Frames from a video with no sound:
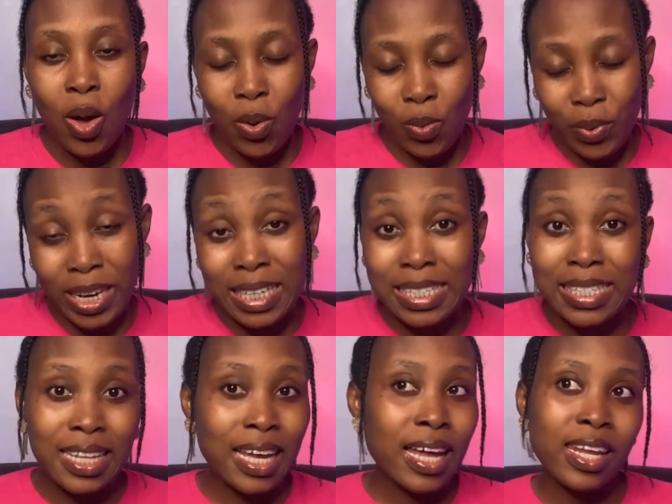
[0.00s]
When I
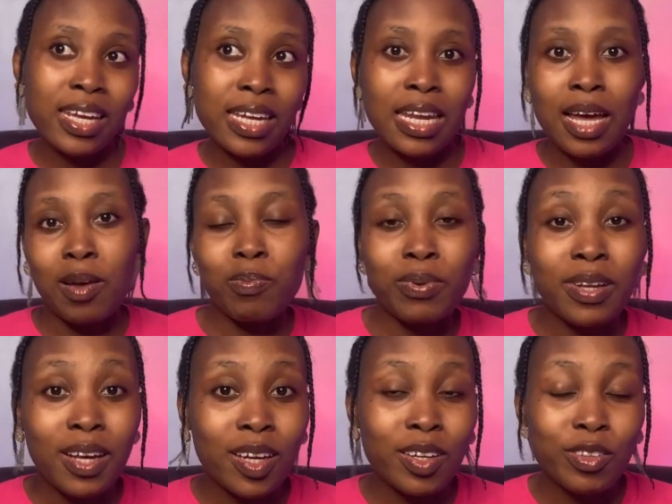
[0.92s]
started
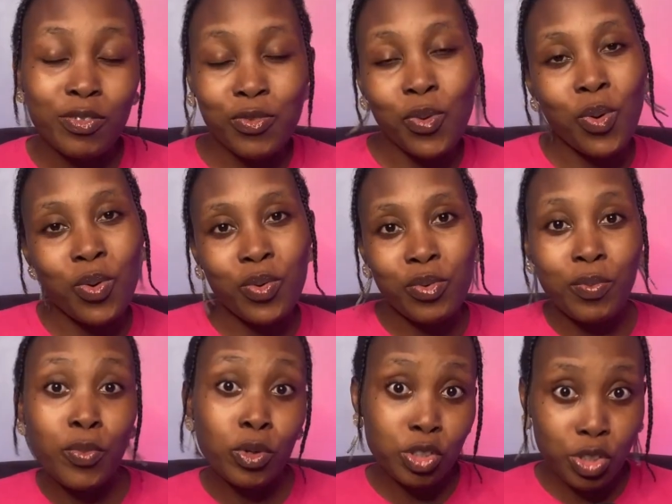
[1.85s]
applying for
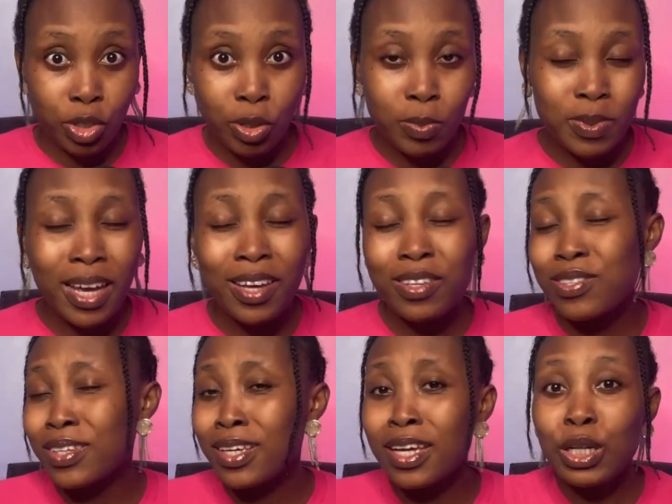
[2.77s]
remote jobs, I used to
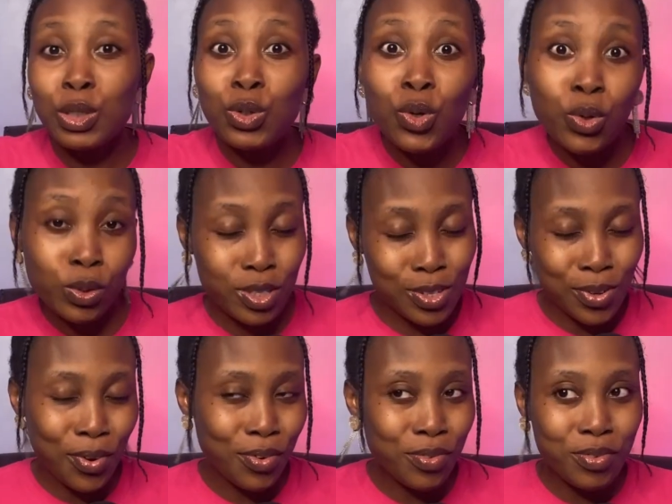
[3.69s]
get loads
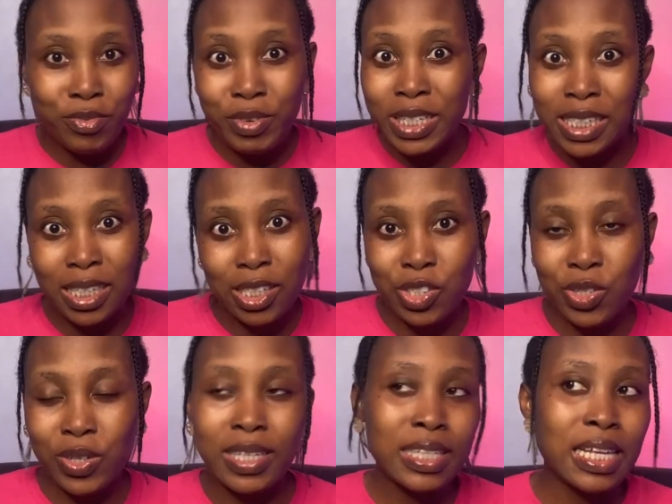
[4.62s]
of
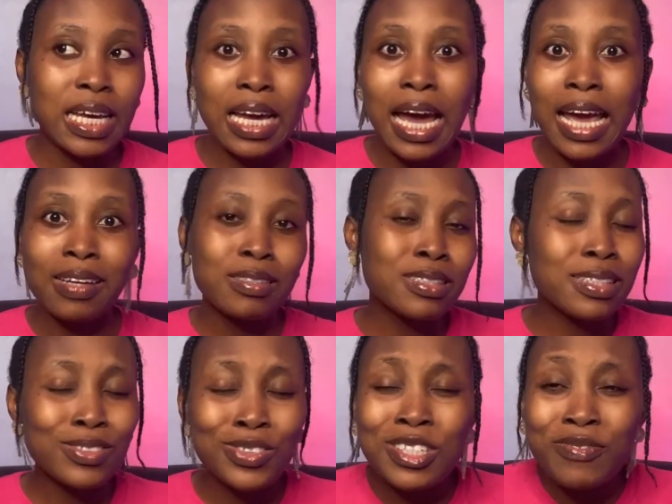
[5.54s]
rejection. Like I
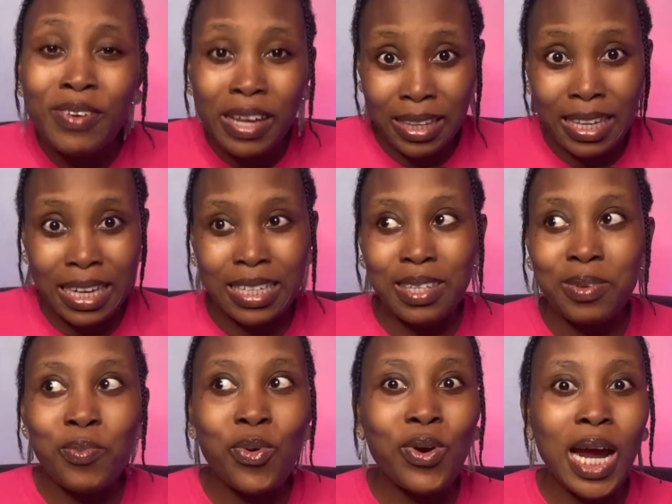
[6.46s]
just felt like the
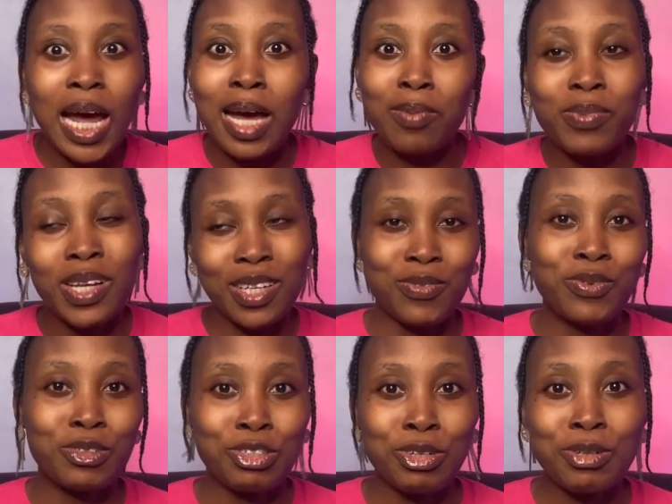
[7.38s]
more I apply for
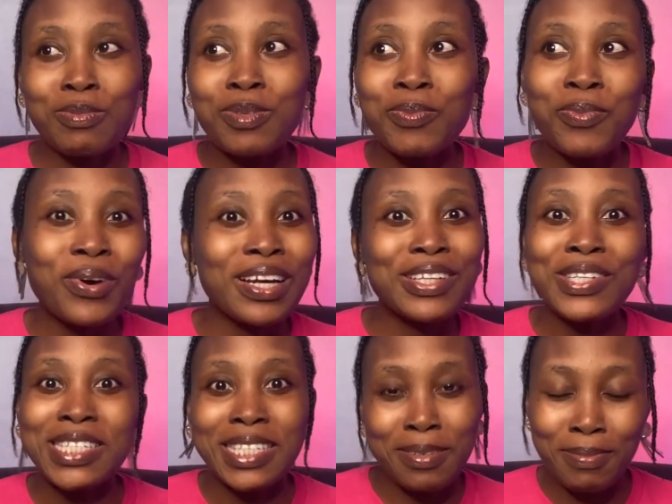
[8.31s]
jobs, the more I
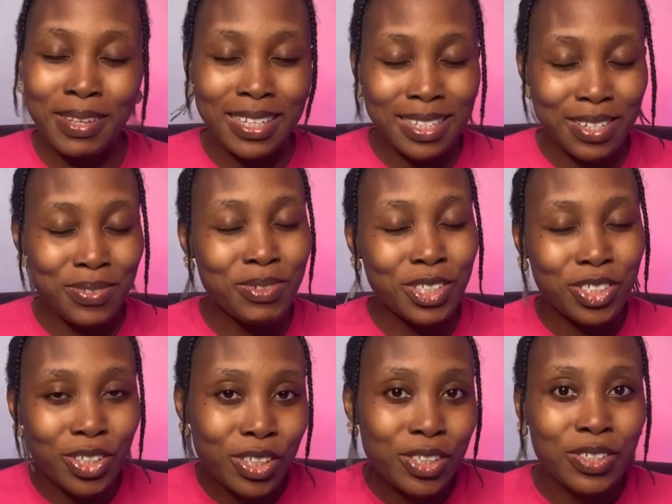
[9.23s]
just keep getting
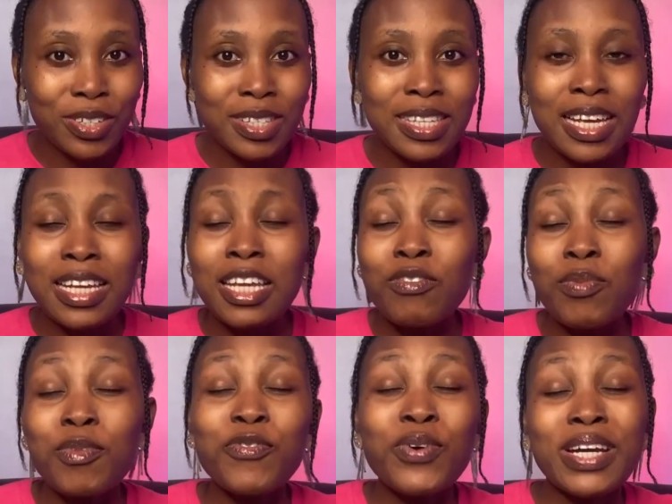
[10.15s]
rejections. And even
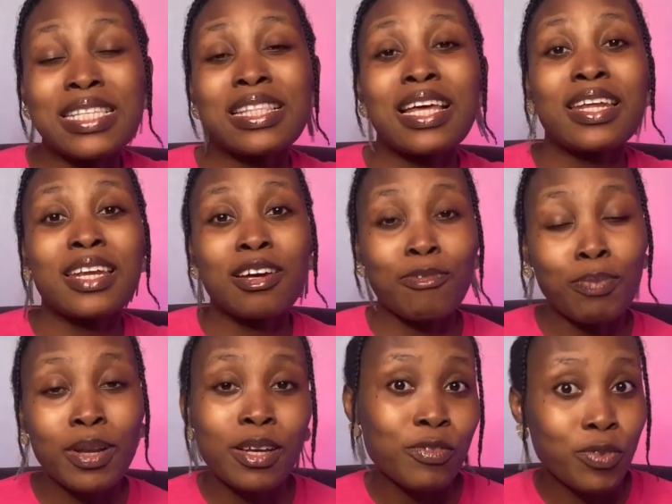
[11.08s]
before I started
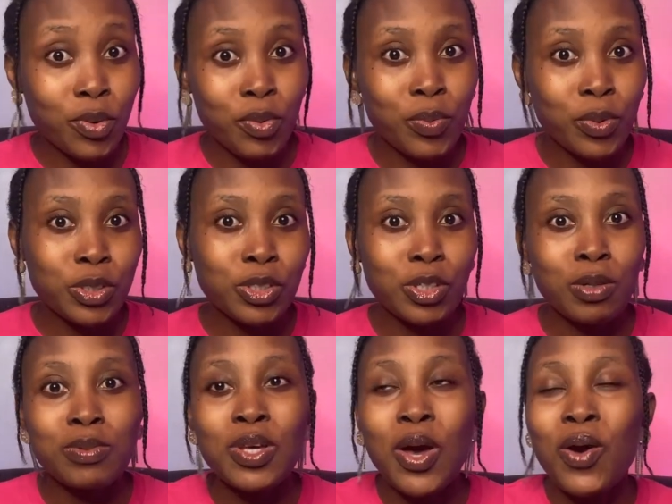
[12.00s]
applying for remote
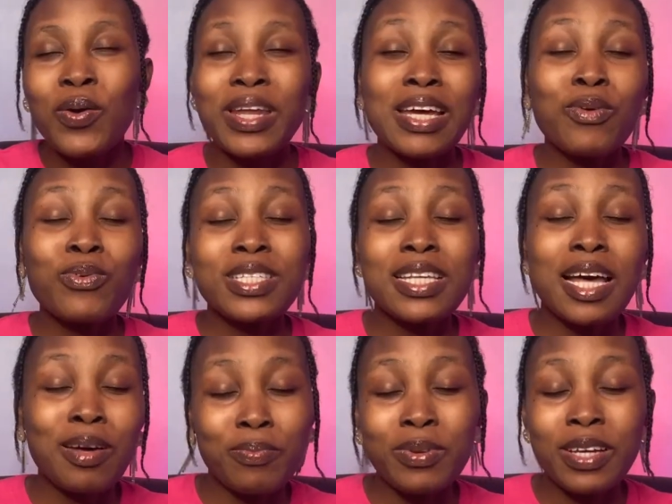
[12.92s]
jobs, when I was
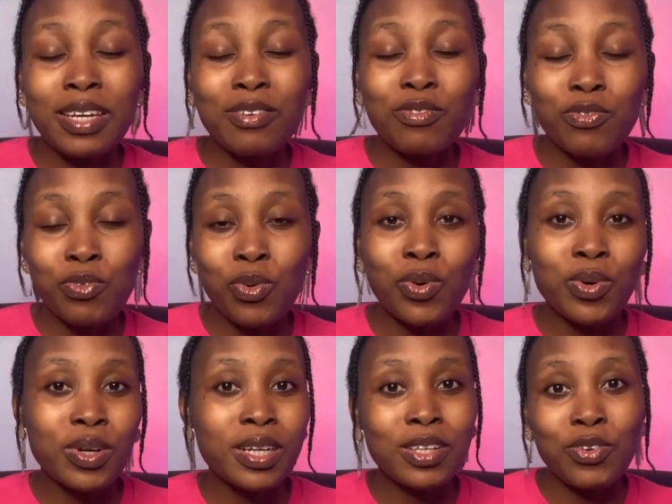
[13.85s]
applying for
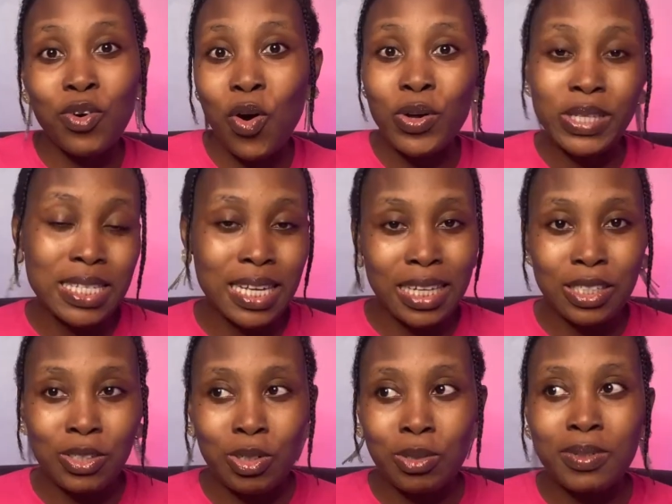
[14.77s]
on-site
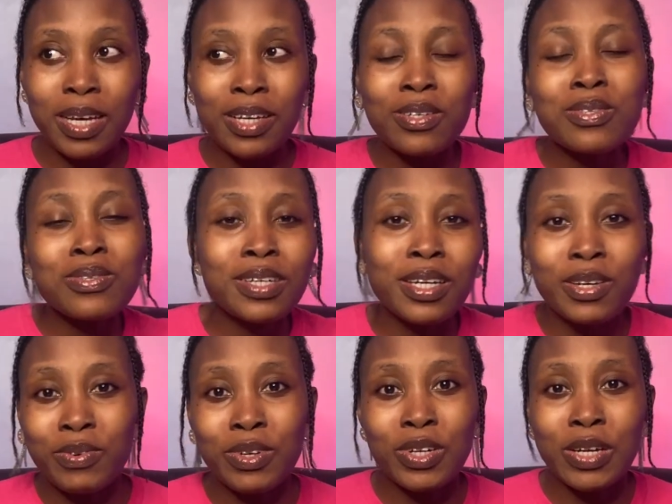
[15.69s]
jobs, I used to get
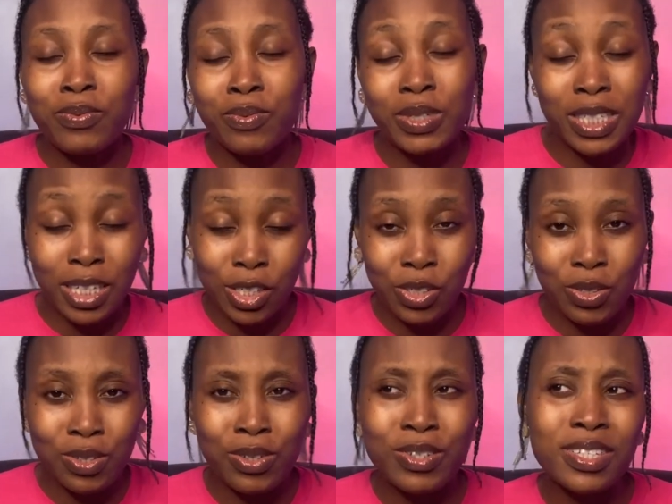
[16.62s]

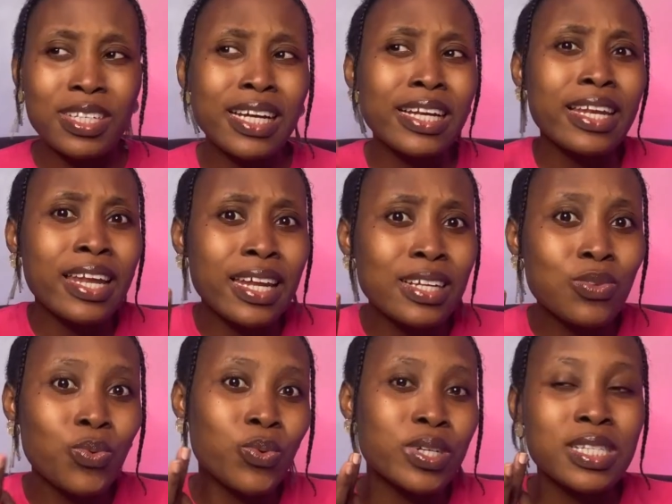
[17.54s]
rejections until I learned
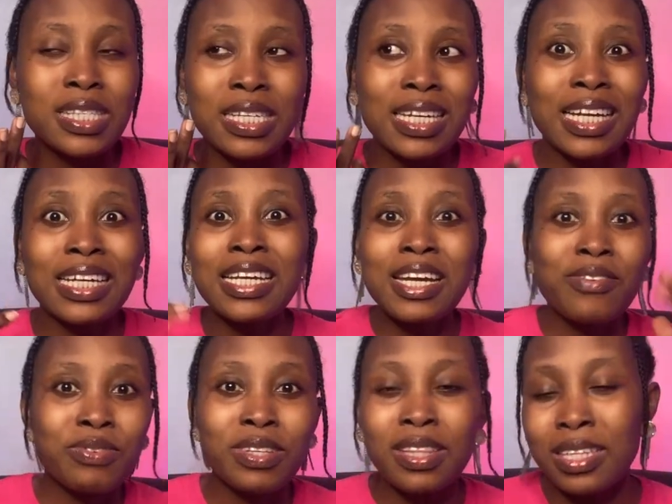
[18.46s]
one thing and
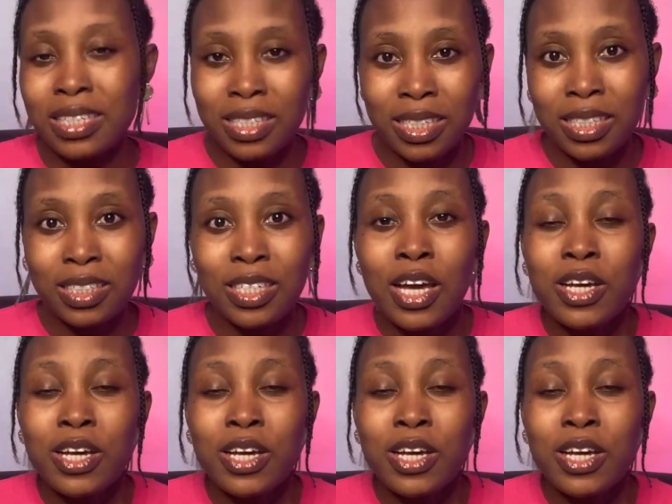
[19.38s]
everything changed.